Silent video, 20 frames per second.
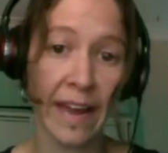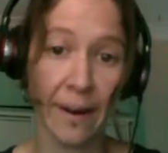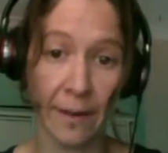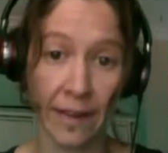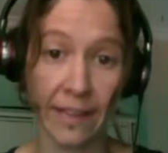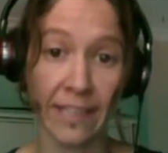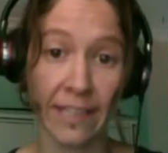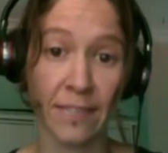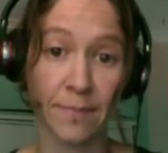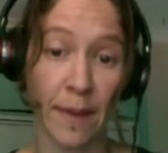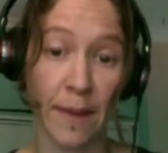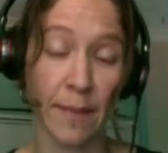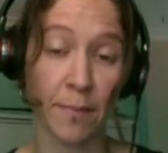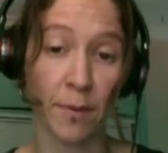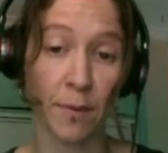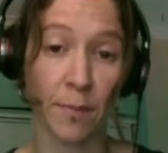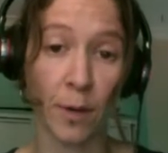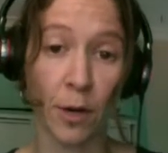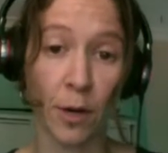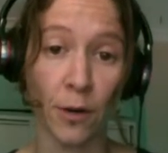area that's been
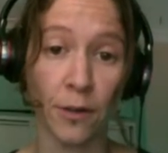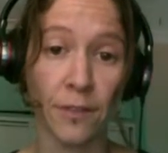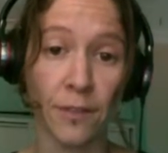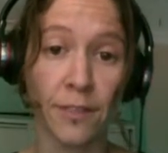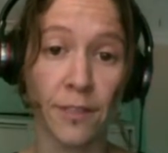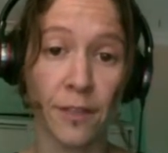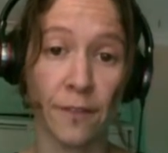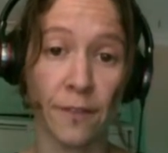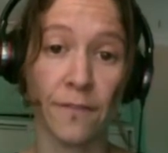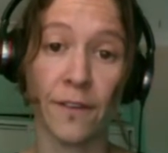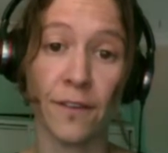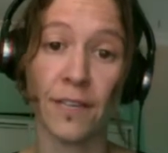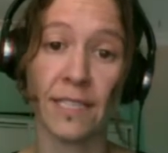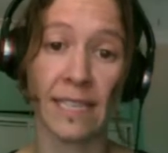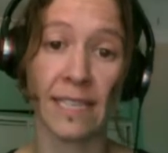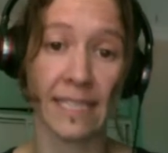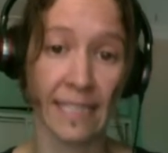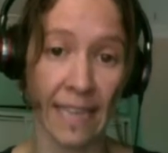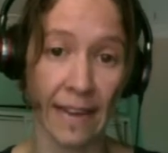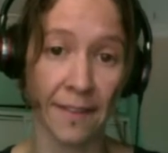proposed, so
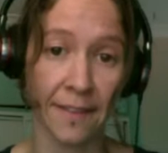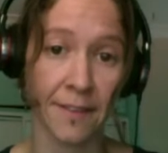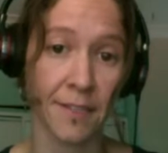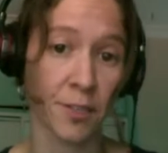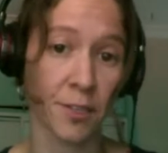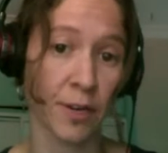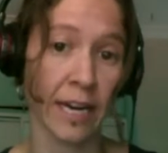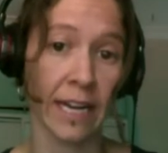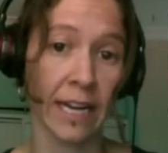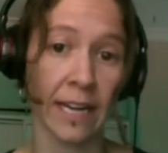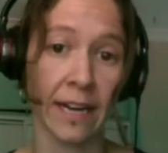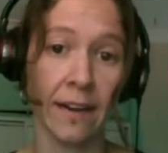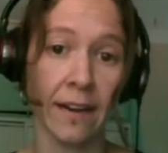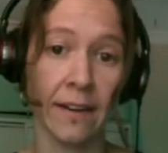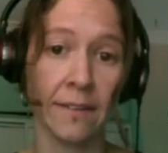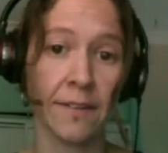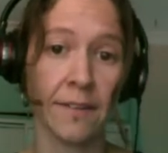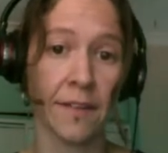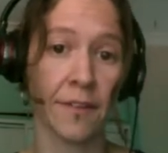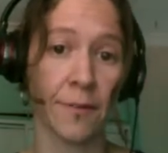firstly South
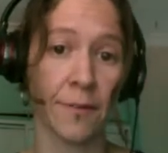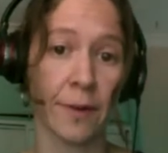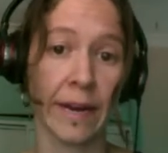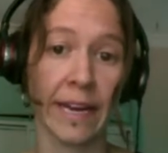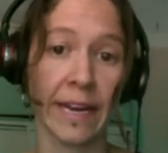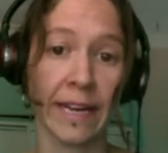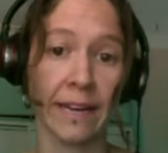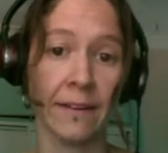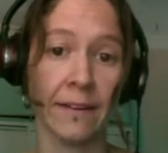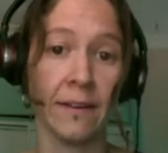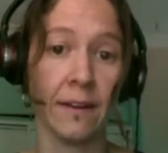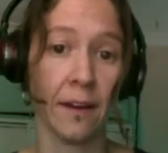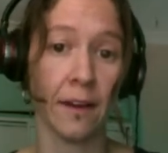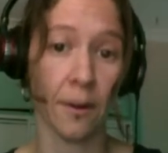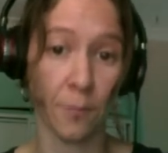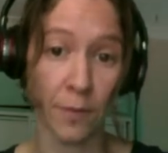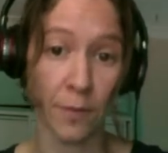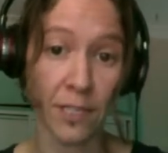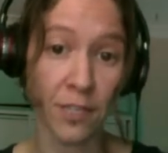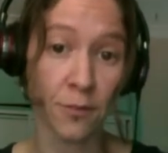Australia, the three
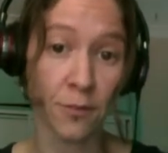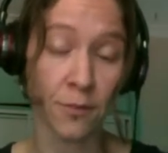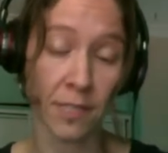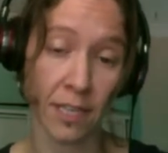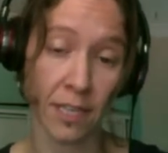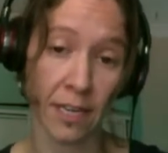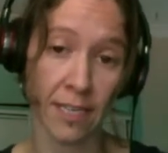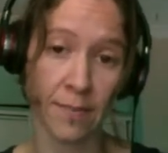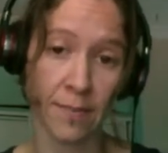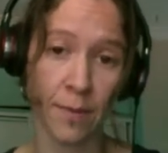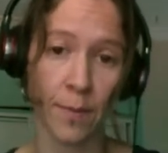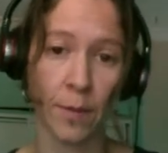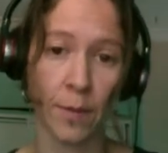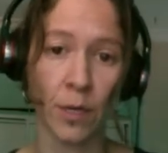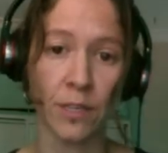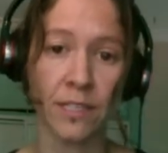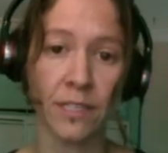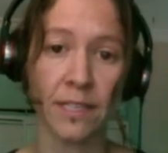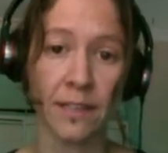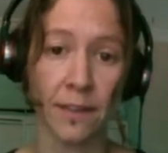original sites
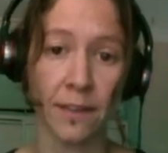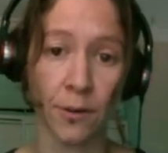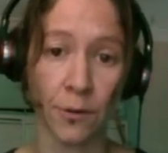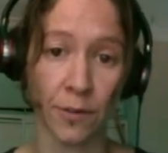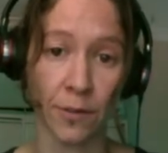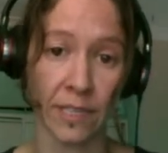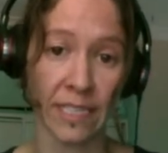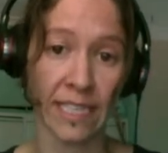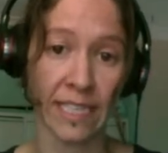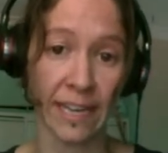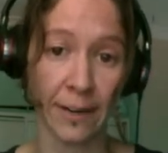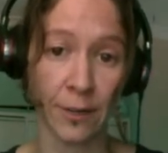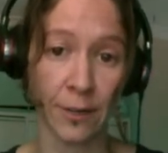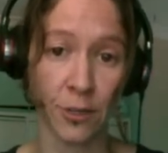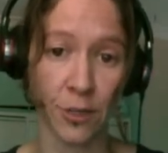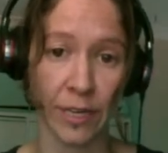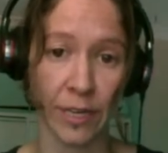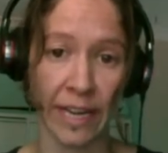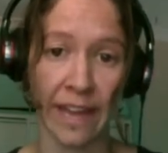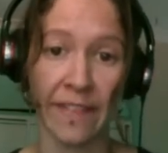proposed in the Northern
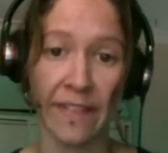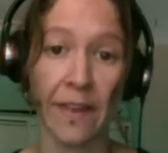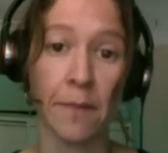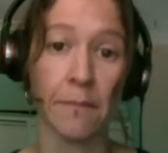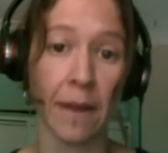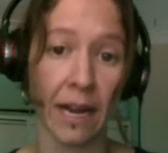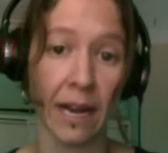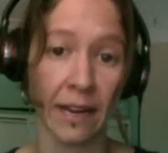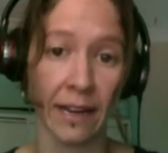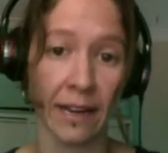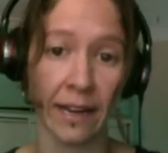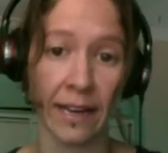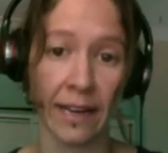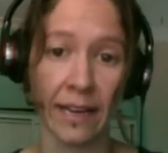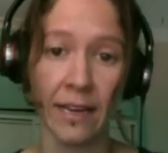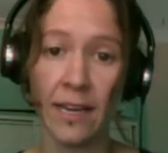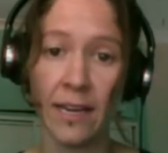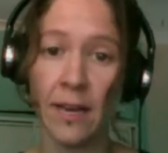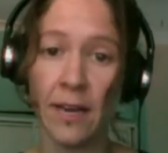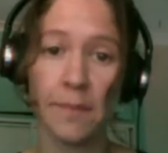Territory, and then
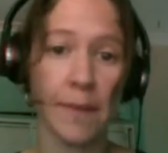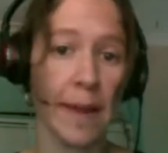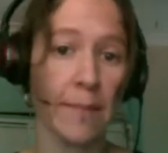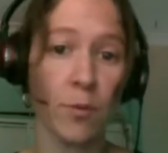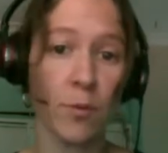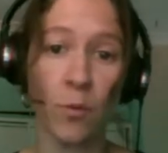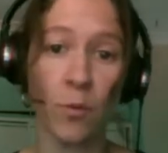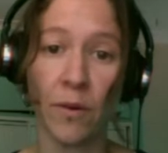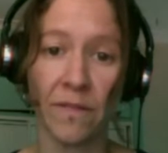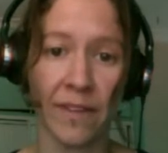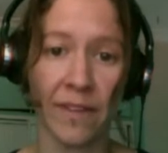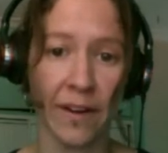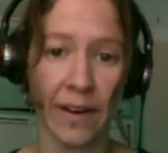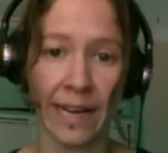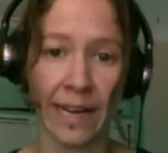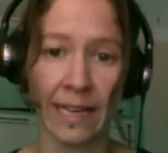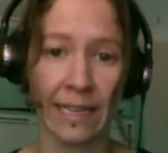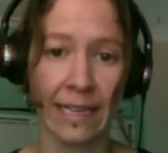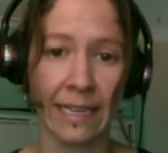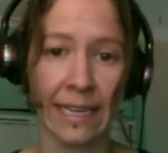Muckaty, people were very
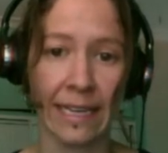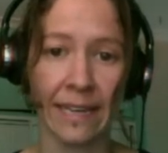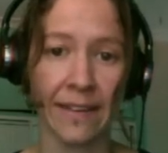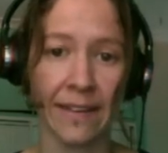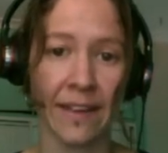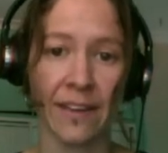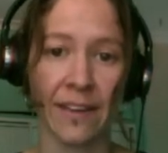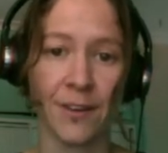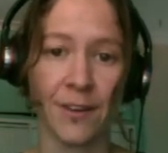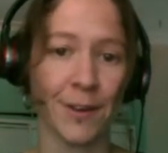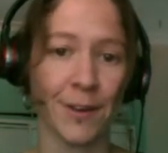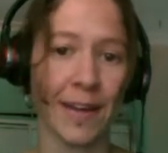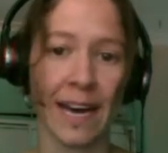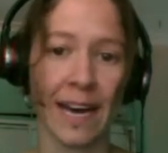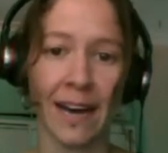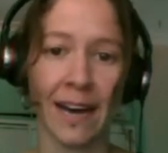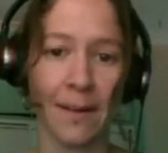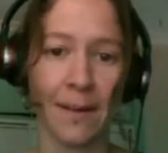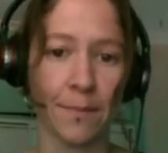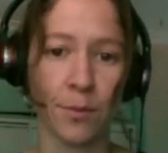clear that you
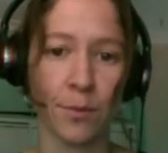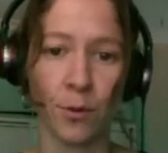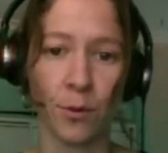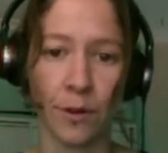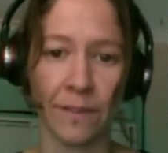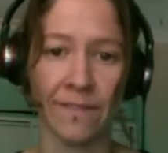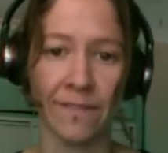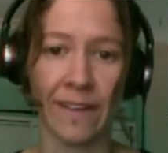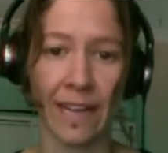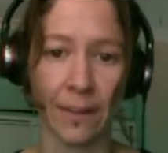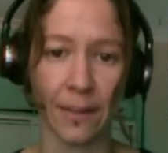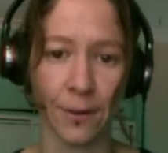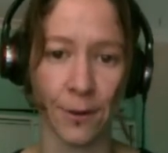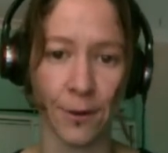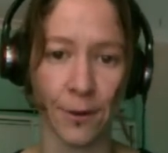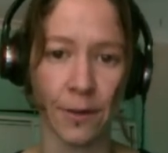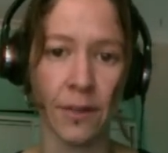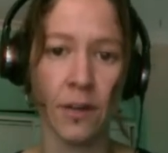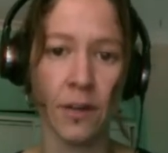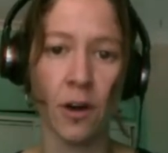can't put a
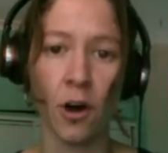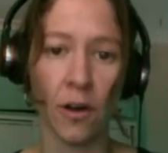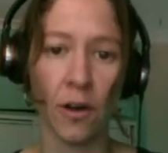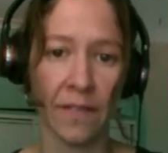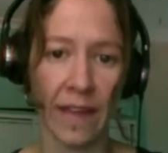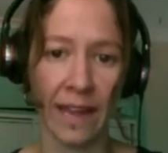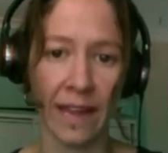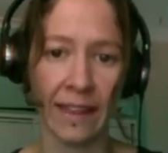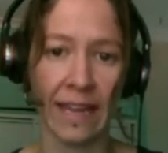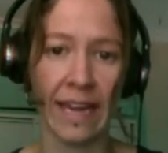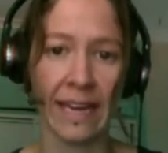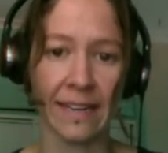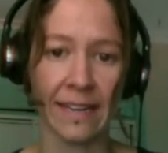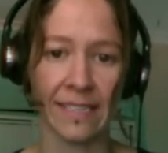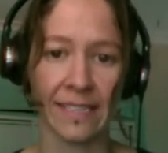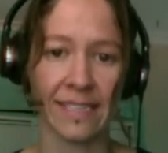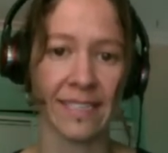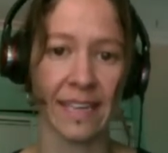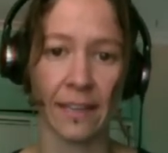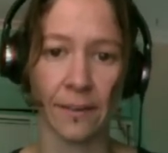value on that
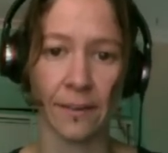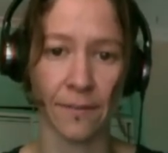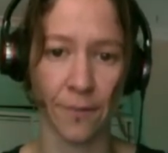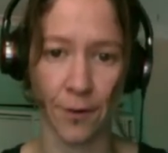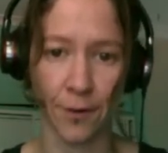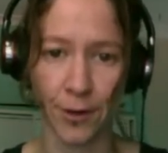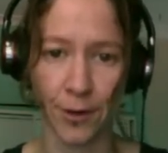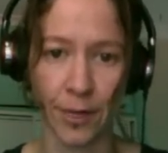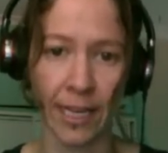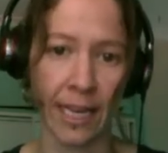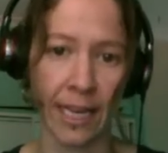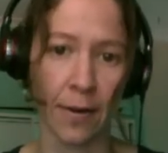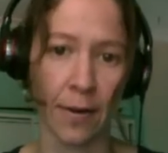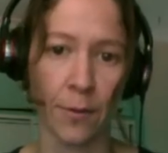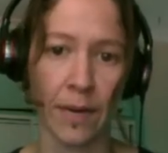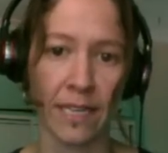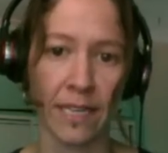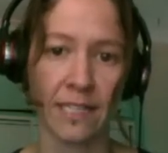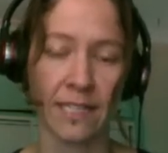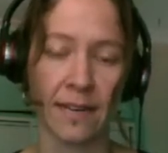land to sell it for a
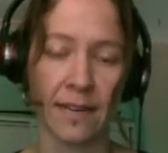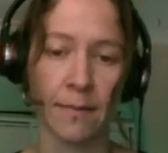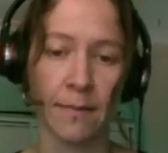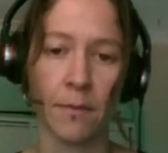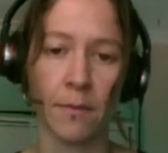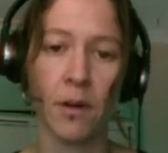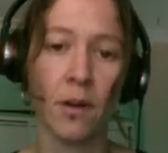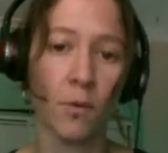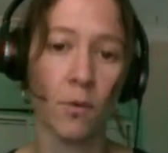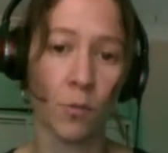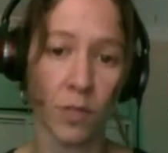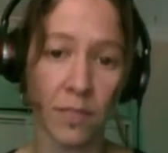nuclear waste dump.